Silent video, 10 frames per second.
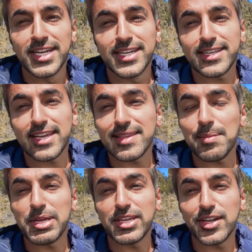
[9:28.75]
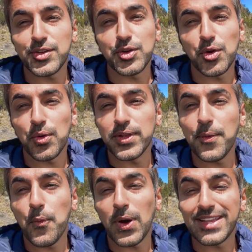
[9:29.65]
It takes them a year to grow only
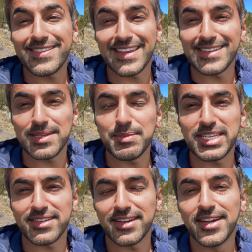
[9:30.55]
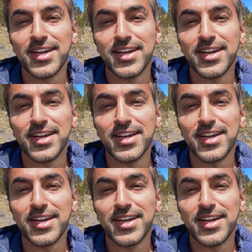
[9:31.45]
1 centimeter.